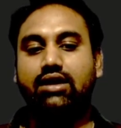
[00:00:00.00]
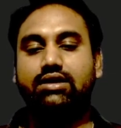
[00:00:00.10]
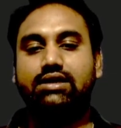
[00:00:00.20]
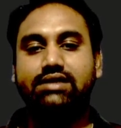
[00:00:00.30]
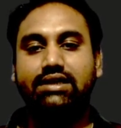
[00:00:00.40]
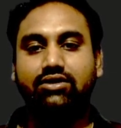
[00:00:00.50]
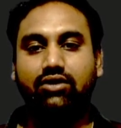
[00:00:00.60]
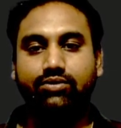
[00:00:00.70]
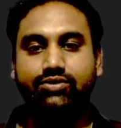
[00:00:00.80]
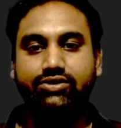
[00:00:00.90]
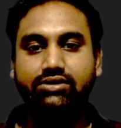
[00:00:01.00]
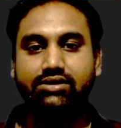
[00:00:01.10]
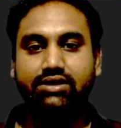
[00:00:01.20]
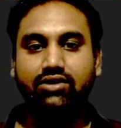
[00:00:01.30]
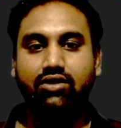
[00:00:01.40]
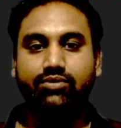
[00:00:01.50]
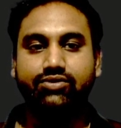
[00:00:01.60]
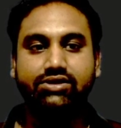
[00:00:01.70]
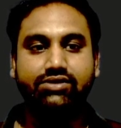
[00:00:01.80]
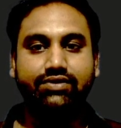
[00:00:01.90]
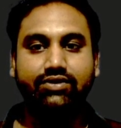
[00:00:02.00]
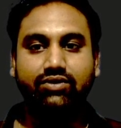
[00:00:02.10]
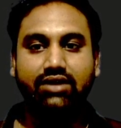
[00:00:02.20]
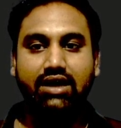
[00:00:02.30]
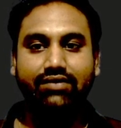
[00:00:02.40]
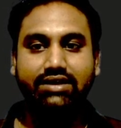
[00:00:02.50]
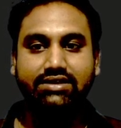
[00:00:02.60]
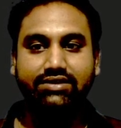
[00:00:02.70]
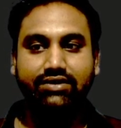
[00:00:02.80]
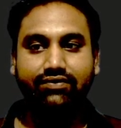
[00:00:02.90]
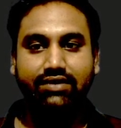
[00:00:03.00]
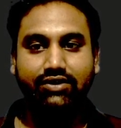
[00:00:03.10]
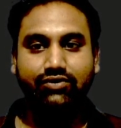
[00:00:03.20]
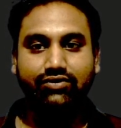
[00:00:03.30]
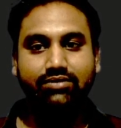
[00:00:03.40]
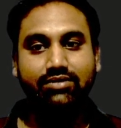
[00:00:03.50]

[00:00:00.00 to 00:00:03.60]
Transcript: We'll check the options. In options, we don't have 875 Newton,